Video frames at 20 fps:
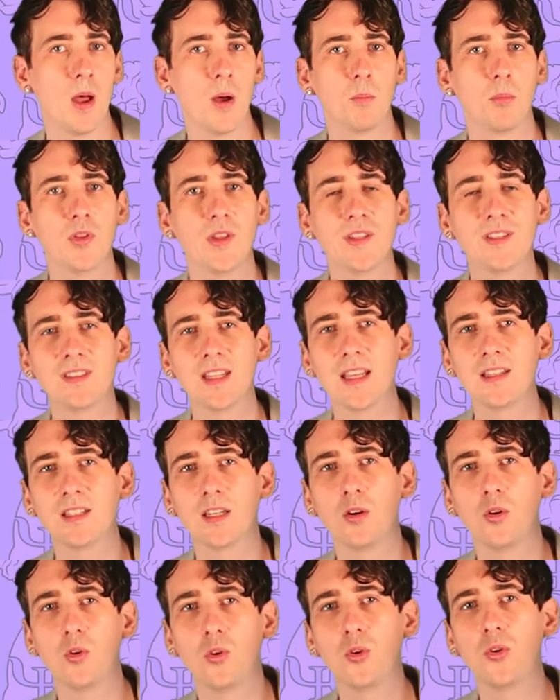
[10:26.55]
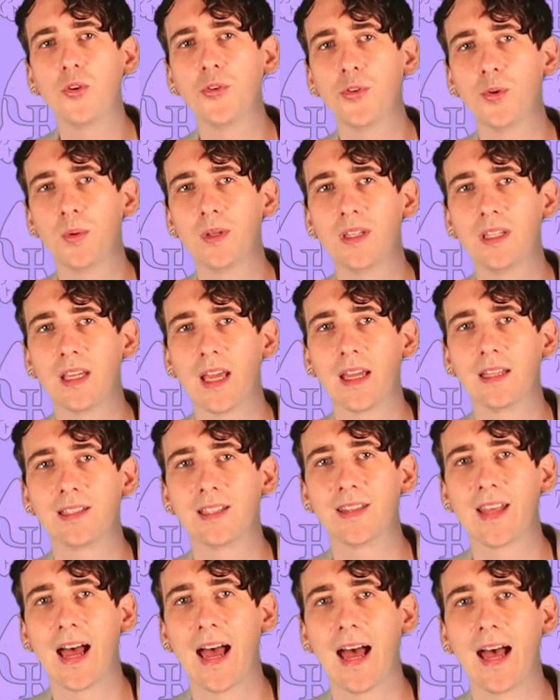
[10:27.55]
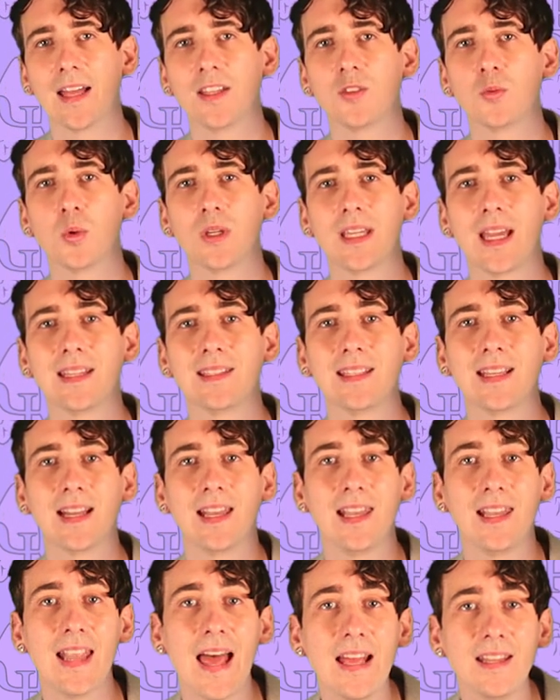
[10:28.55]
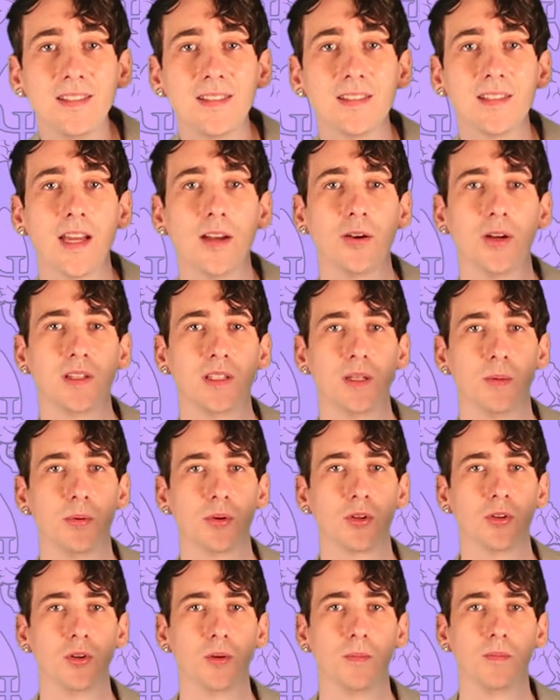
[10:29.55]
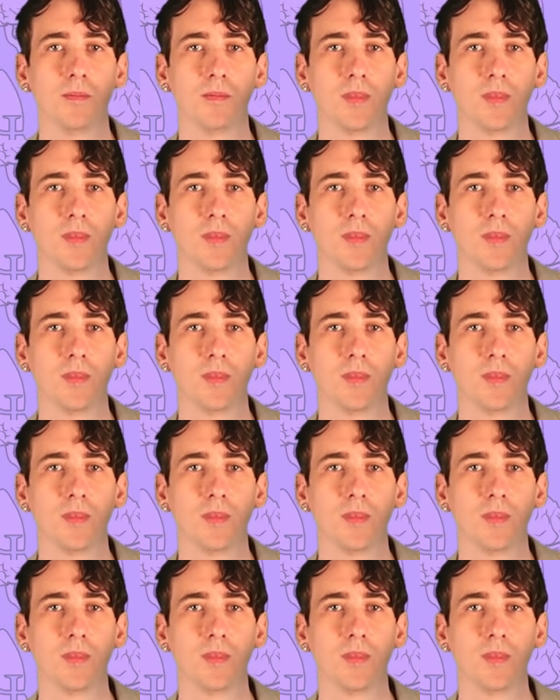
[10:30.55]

But this data also indicated that ads were getting less stereotypical.